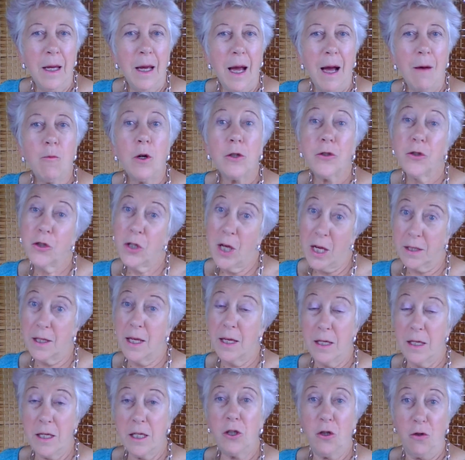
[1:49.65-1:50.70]
And whilst, yes,
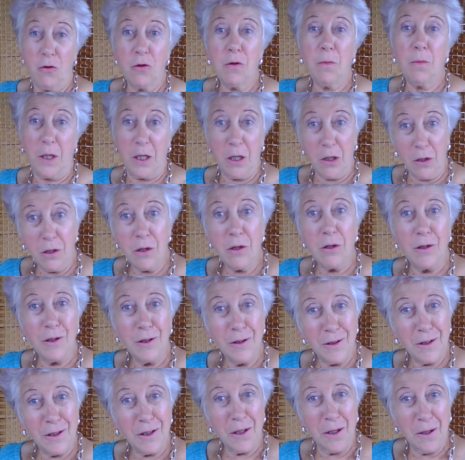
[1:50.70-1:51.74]
they need you to be
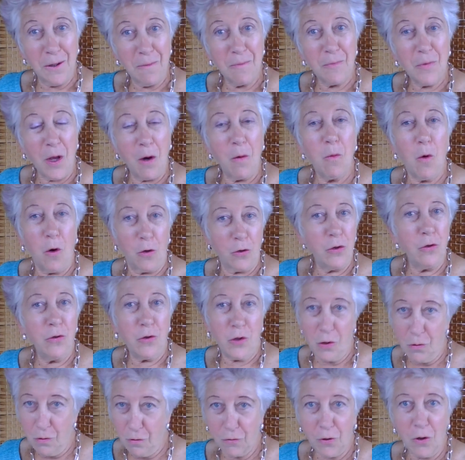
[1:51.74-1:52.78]
good at what you
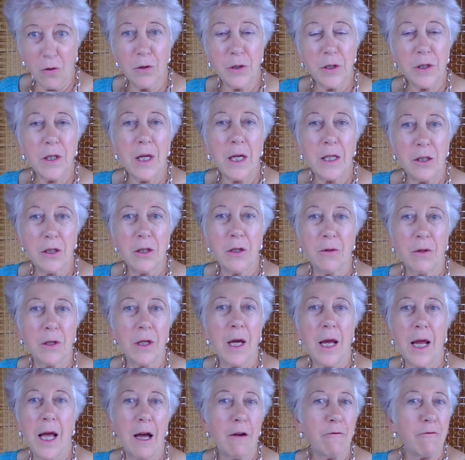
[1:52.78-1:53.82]
do, of course they do. And
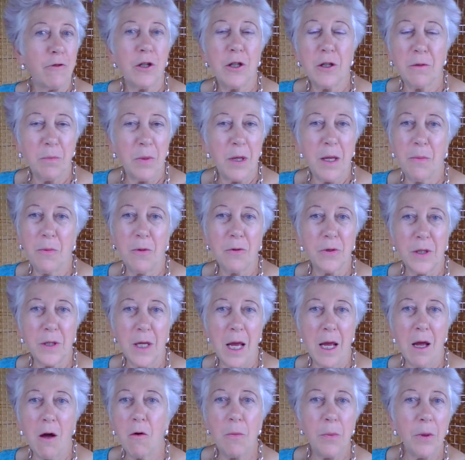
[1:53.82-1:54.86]
I have heard people
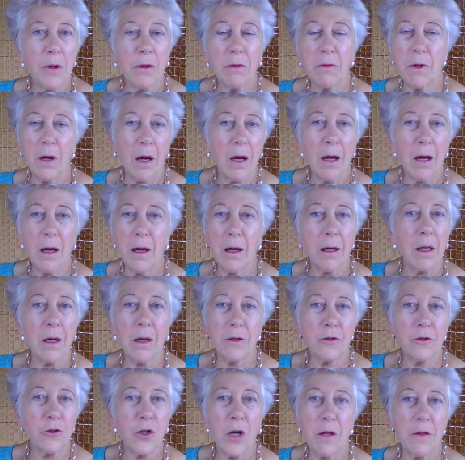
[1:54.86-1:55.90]
say, oh, but I
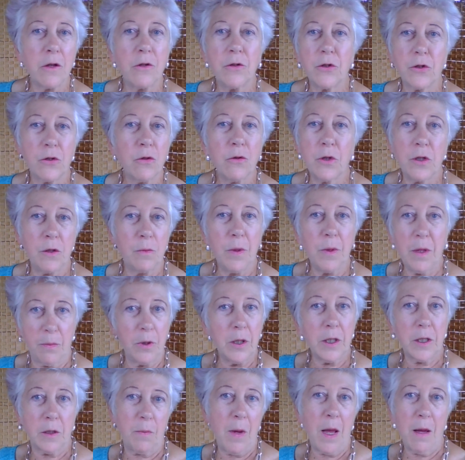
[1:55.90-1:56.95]
can't share those stories.
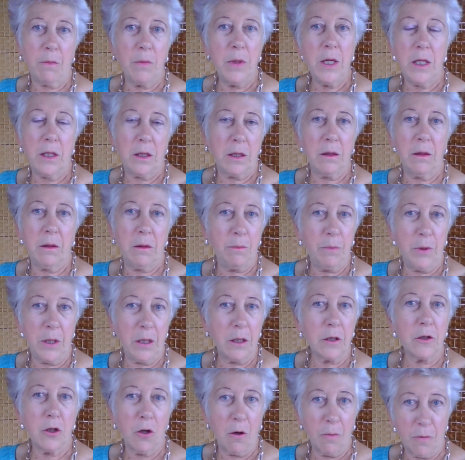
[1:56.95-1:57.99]
People expect me to be
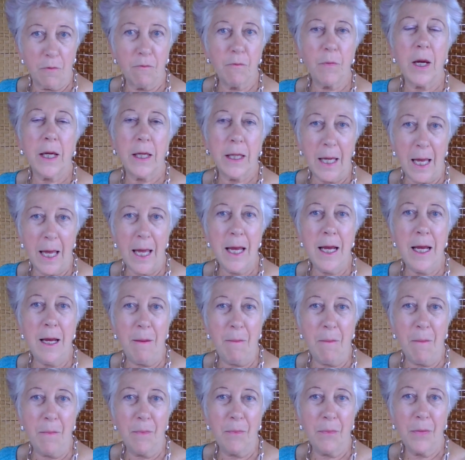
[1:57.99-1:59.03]
at top of my
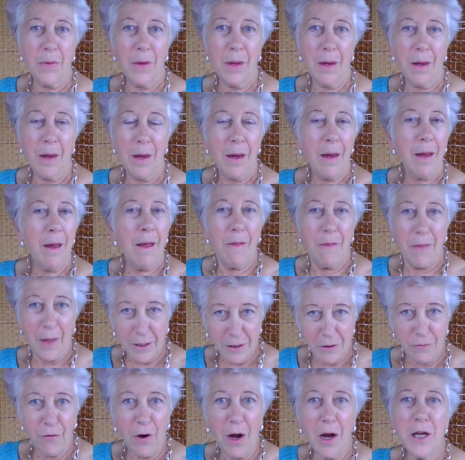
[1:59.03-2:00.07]
game.
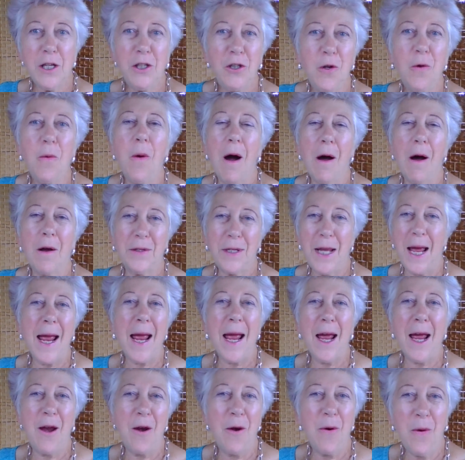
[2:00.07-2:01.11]
That's fine, you are
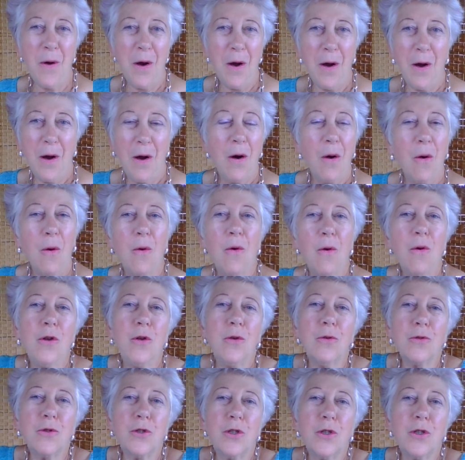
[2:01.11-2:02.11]
now. All you're